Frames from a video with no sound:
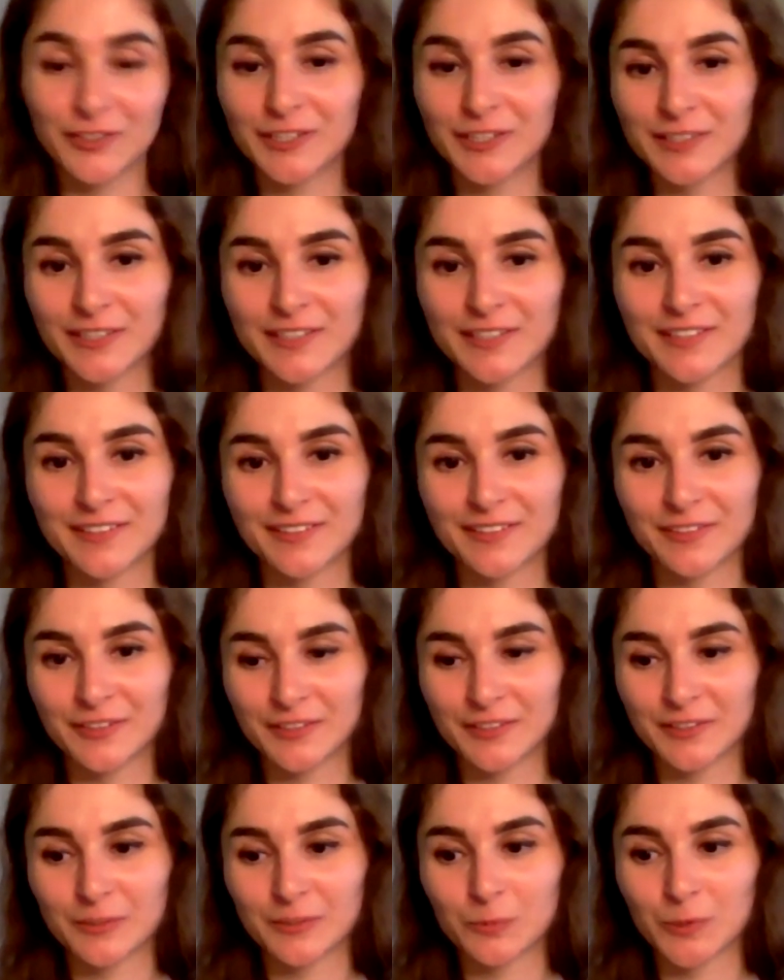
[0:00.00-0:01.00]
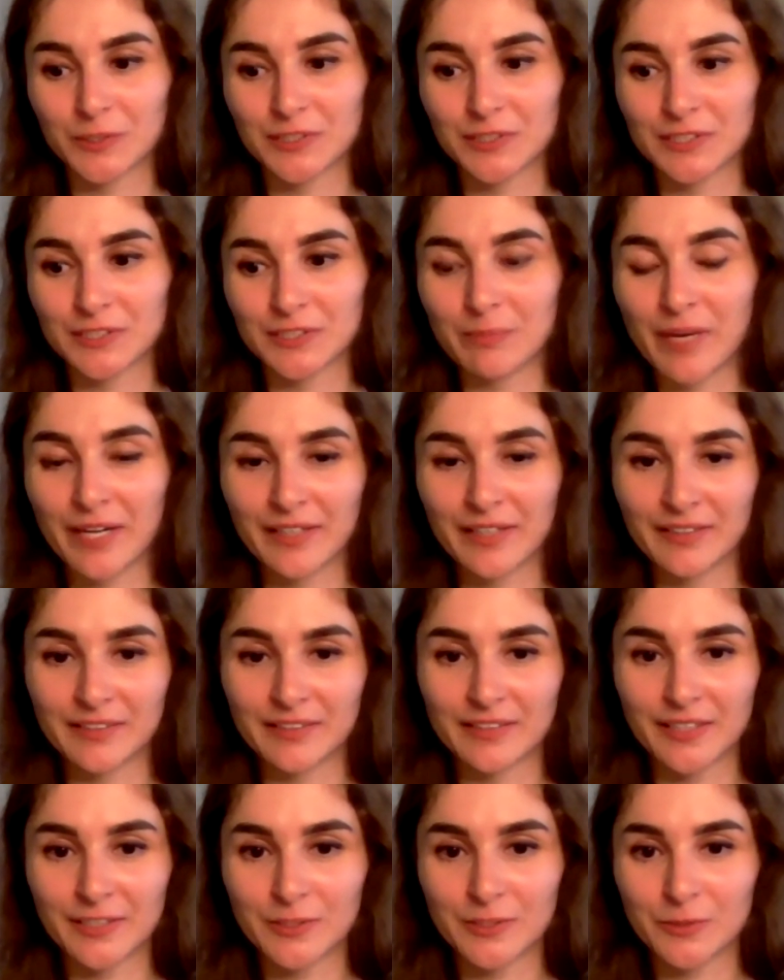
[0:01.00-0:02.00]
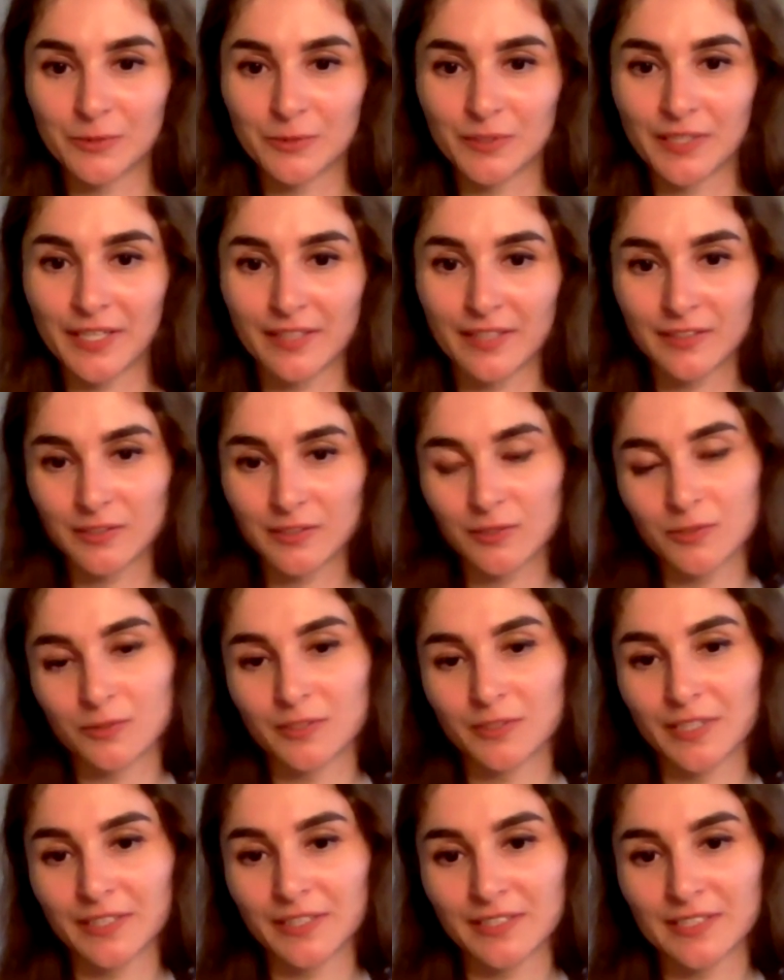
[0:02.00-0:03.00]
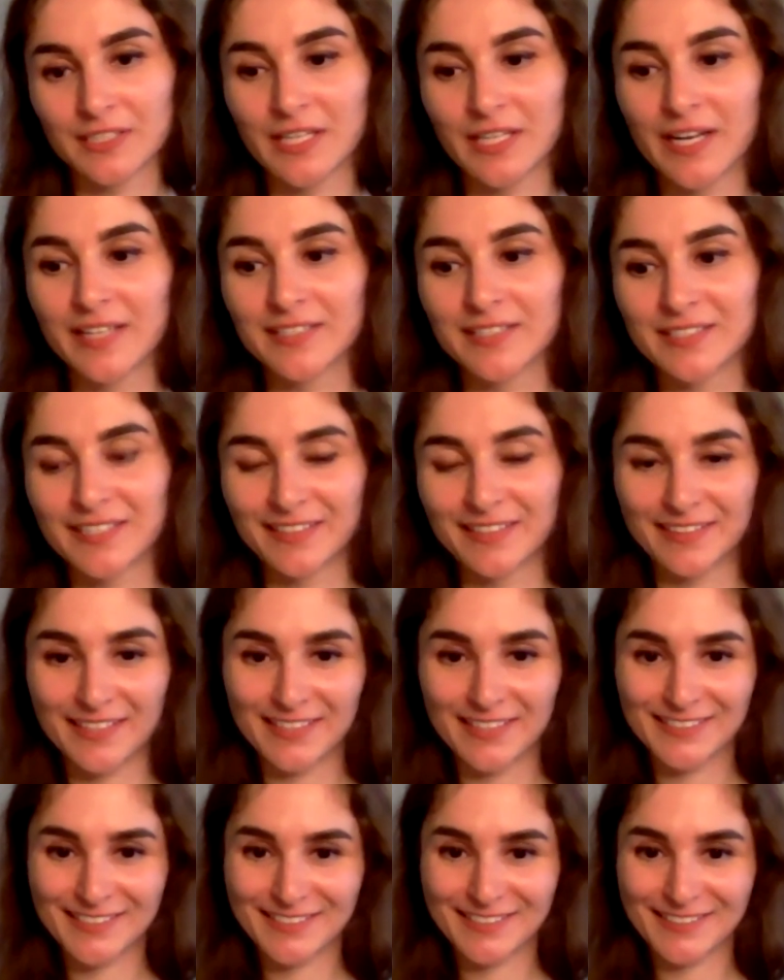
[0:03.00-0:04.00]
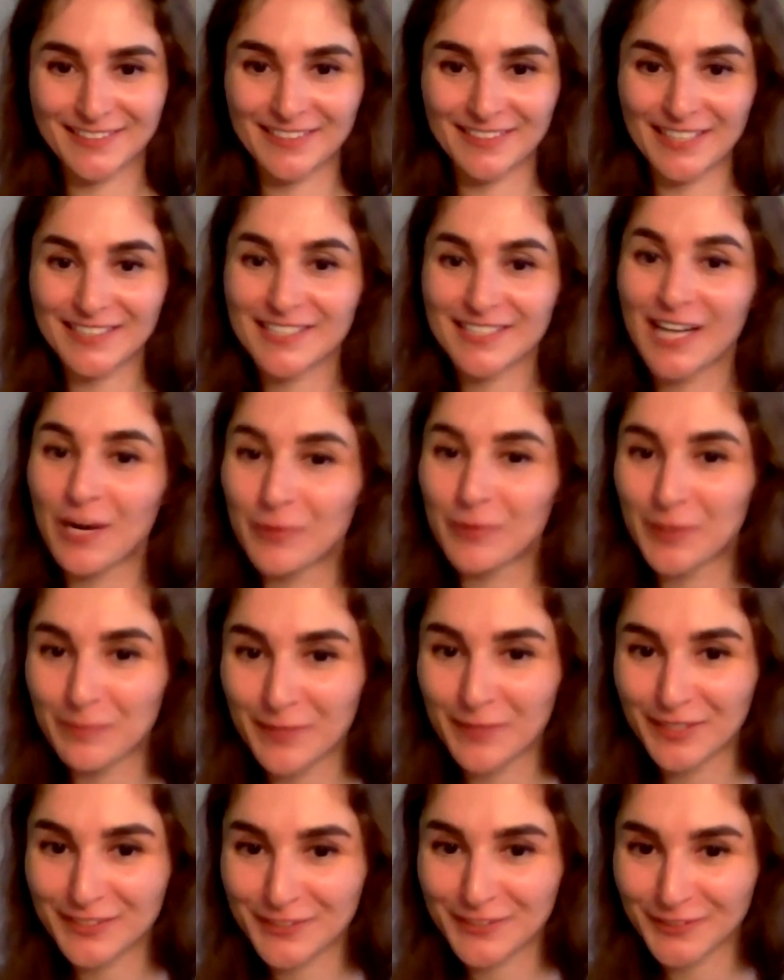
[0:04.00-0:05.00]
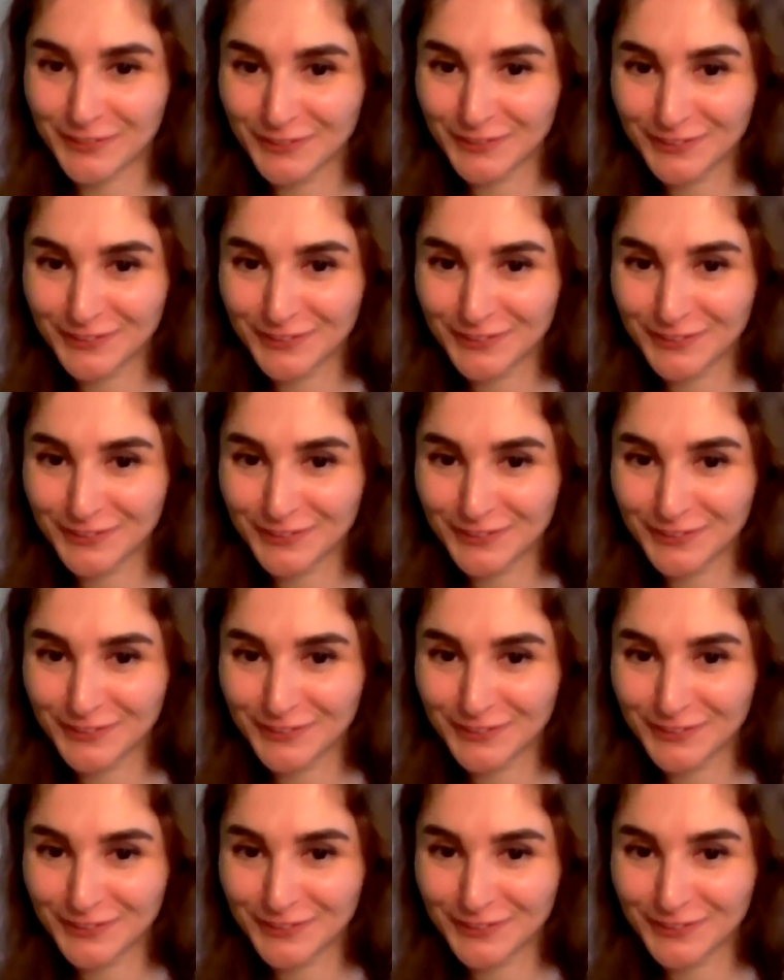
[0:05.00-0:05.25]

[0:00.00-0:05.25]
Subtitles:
really, really wanted back in the day to get into data science, and that's how I met you.